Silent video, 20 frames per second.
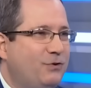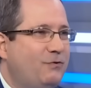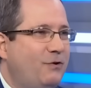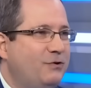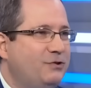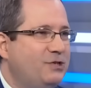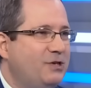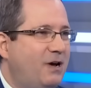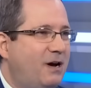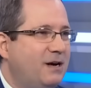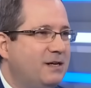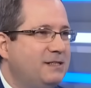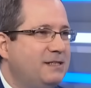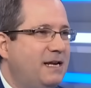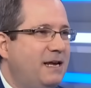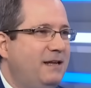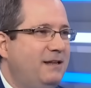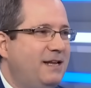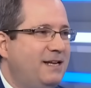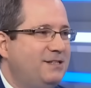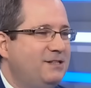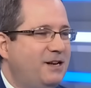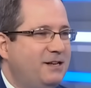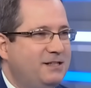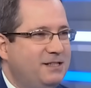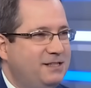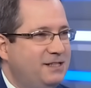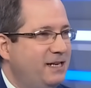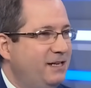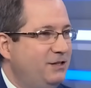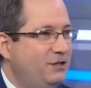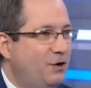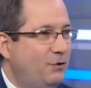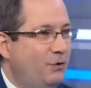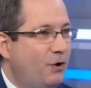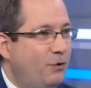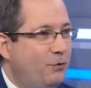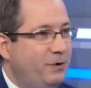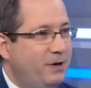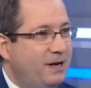with growth stocks, and that's not to say
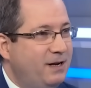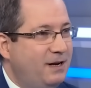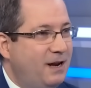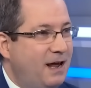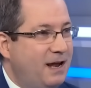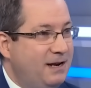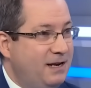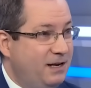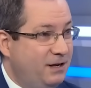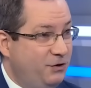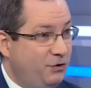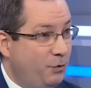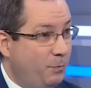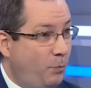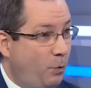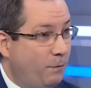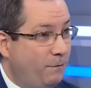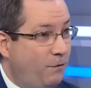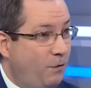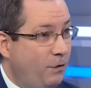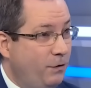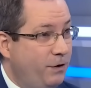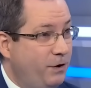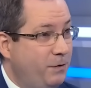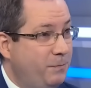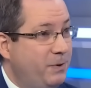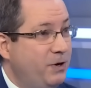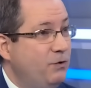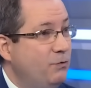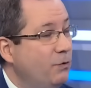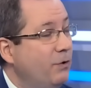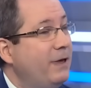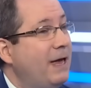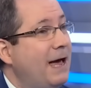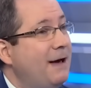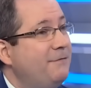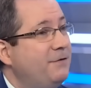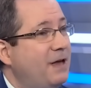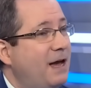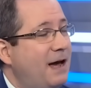don't own any in your portfolio, but you really
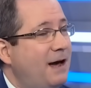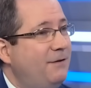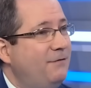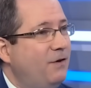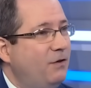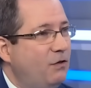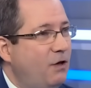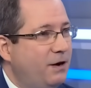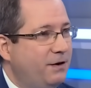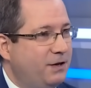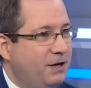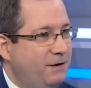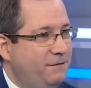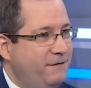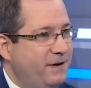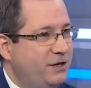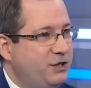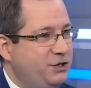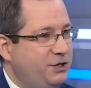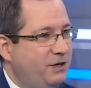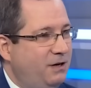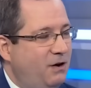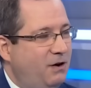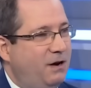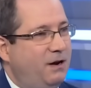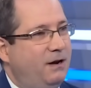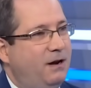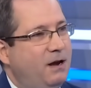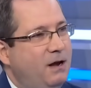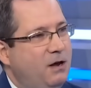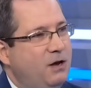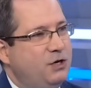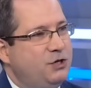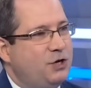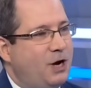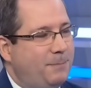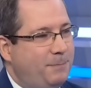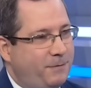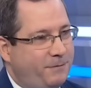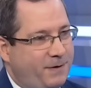have to have a lot of conviction on
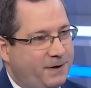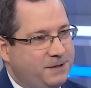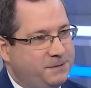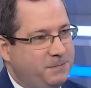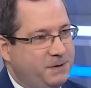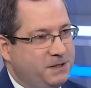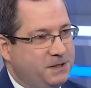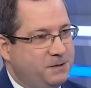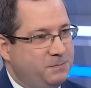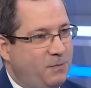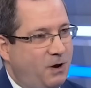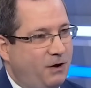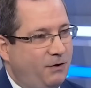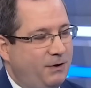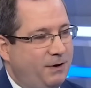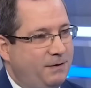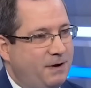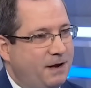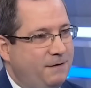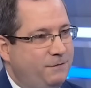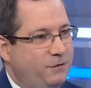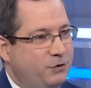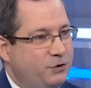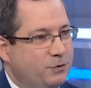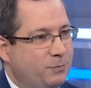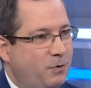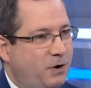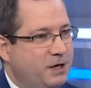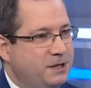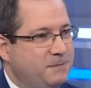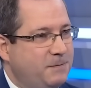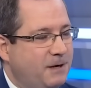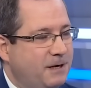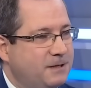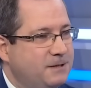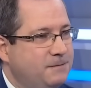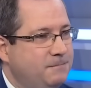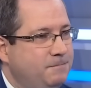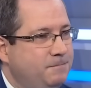Shopify's business model and future prospects.